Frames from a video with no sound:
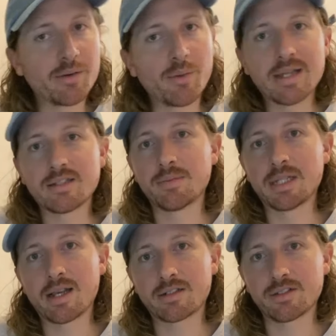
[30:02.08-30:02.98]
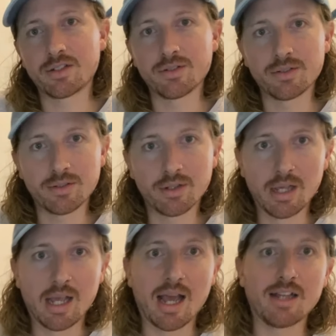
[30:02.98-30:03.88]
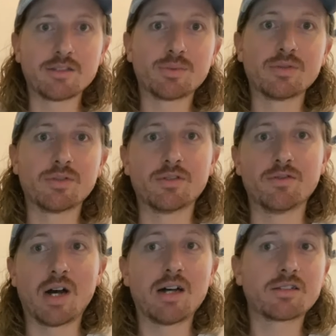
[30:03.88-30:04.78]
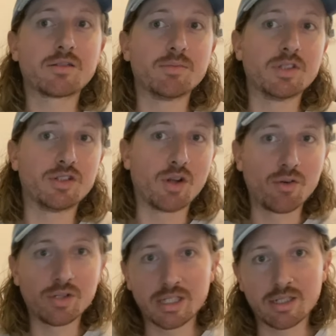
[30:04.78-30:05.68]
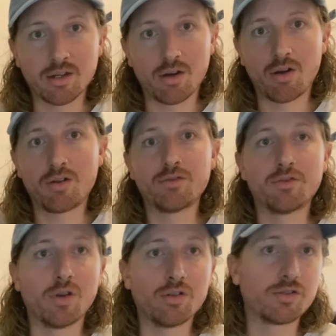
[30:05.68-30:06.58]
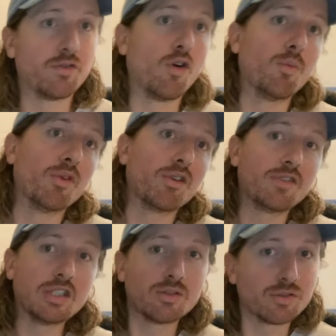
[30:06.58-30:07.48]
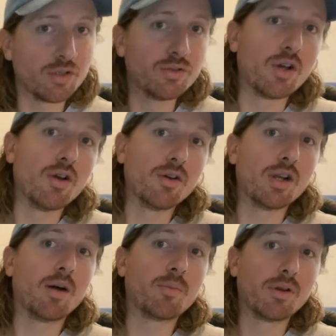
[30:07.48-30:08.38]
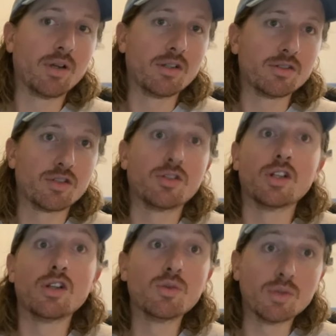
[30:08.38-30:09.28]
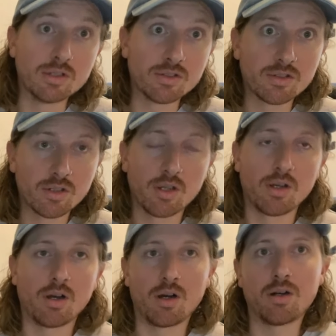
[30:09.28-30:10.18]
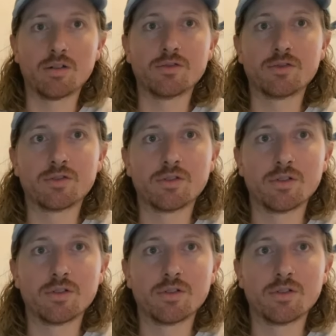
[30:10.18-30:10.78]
away to be executed, as will the vast majority of those former officials who turn up to the lures of